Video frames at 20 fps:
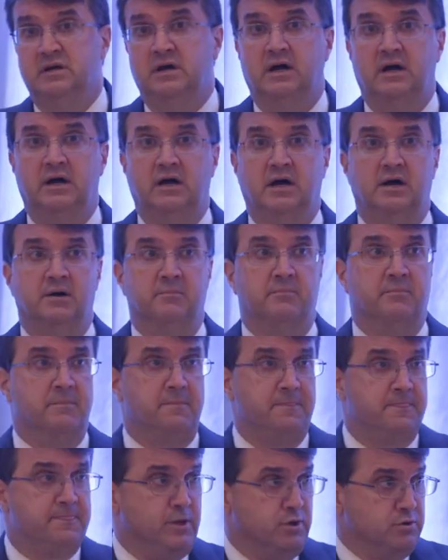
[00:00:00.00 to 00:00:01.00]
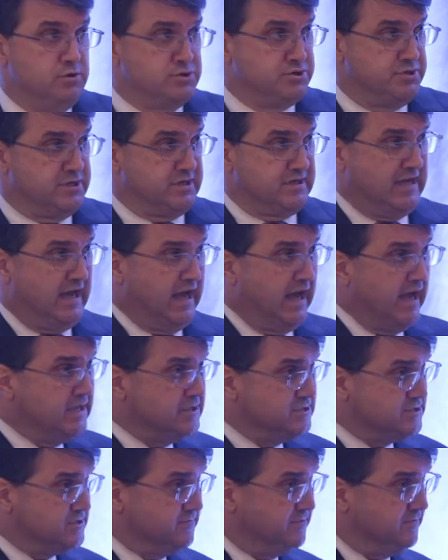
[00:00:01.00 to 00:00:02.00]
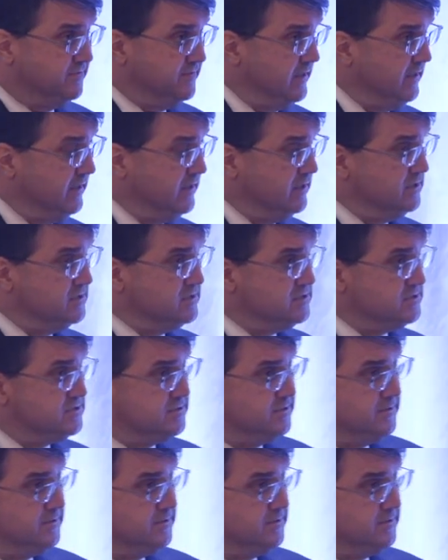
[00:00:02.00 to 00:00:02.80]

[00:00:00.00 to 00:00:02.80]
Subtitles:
Those are the kinds of things